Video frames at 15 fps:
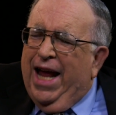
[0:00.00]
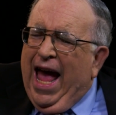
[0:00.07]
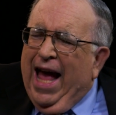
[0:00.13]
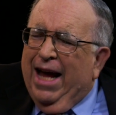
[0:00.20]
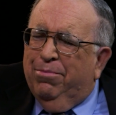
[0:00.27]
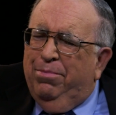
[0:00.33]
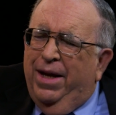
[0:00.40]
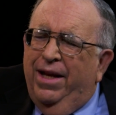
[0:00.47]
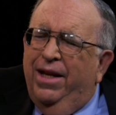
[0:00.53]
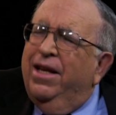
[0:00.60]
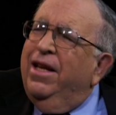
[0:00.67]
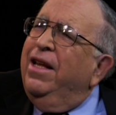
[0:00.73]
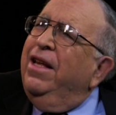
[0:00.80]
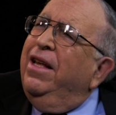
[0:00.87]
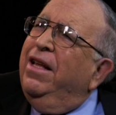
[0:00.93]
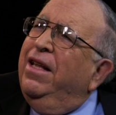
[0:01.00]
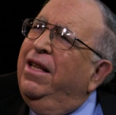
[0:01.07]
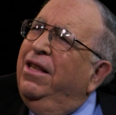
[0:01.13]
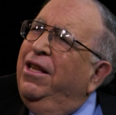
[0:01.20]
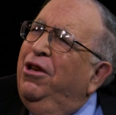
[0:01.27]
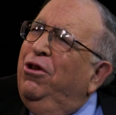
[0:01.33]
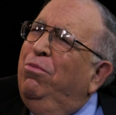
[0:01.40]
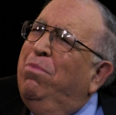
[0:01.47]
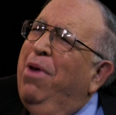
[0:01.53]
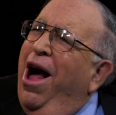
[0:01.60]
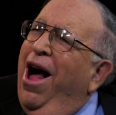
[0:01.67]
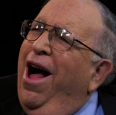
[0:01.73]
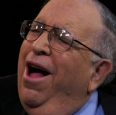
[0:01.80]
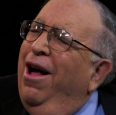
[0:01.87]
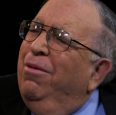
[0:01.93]
Hackman, Little
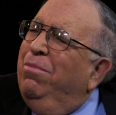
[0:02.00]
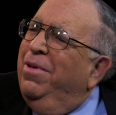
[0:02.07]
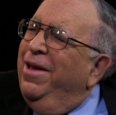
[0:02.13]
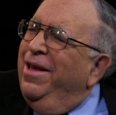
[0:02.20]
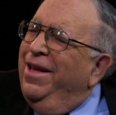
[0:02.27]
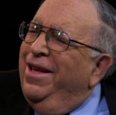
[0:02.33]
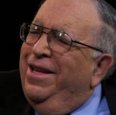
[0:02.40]
Bob,